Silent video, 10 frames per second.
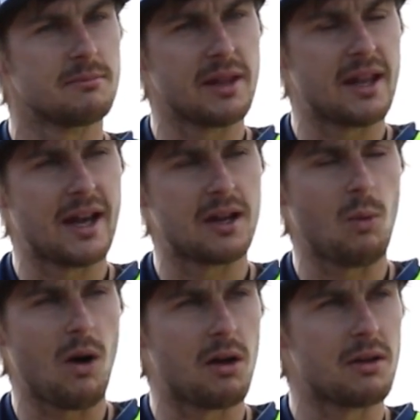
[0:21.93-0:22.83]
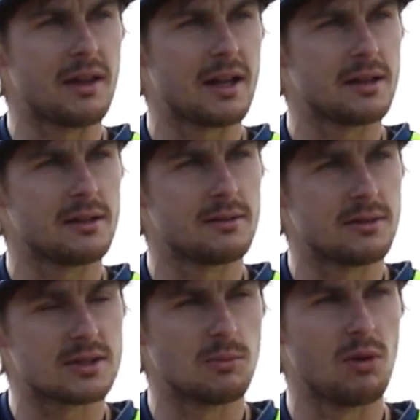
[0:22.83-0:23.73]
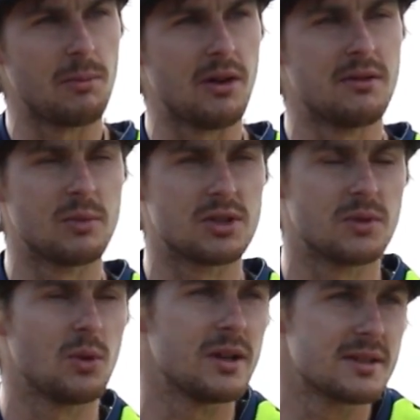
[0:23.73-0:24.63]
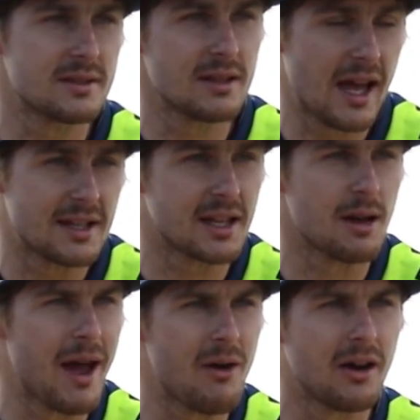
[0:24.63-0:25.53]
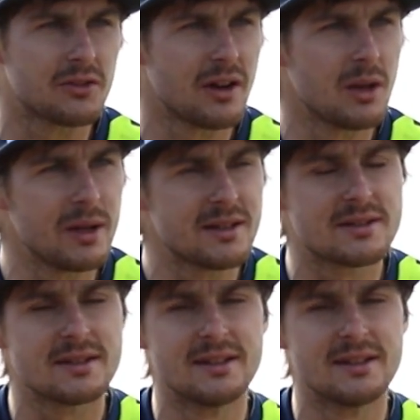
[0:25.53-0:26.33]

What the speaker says: But then I had a wire in the smaller bone, which had to come out after 8 weeks.